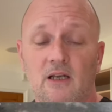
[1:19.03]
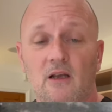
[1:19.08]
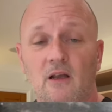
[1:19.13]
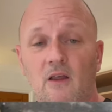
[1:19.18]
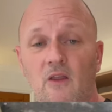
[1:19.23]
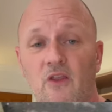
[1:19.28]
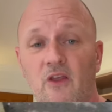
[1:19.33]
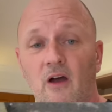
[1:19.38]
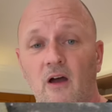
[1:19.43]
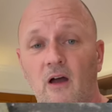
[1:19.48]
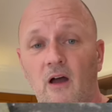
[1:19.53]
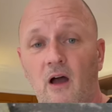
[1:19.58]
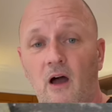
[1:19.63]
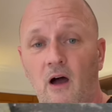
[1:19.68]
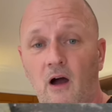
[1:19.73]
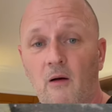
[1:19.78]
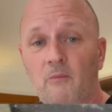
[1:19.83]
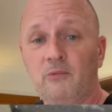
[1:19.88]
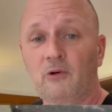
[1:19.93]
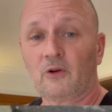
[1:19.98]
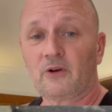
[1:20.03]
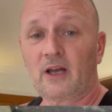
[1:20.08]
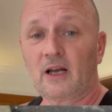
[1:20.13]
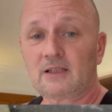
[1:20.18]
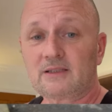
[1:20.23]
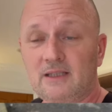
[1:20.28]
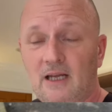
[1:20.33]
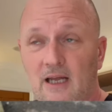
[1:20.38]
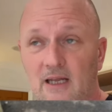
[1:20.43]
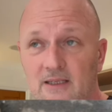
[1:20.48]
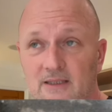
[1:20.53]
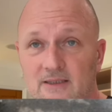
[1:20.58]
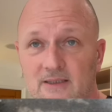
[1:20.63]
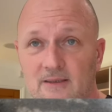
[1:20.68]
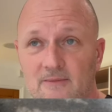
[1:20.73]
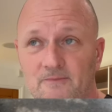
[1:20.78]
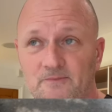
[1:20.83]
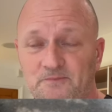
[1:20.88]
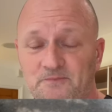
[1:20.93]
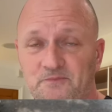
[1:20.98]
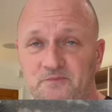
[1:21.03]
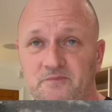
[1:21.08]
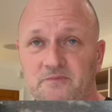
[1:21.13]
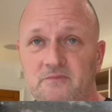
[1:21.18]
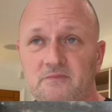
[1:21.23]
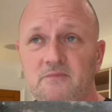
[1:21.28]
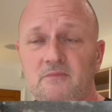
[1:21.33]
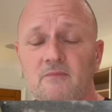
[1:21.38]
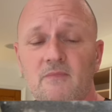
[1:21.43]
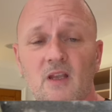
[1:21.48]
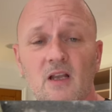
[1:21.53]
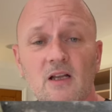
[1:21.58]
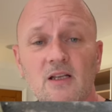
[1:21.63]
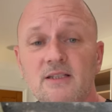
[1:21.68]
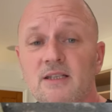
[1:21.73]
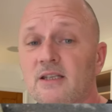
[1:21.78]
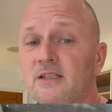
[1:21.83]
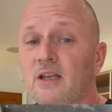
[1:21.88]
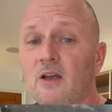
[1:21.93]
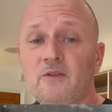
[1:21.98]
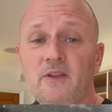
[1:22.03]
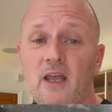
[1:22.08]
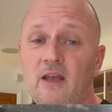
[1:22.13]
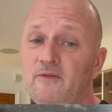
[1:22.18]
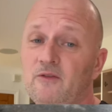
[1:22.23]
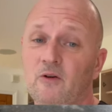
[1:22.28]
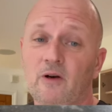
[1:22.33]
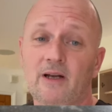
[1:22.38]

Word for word: that our product does. I said, so therefore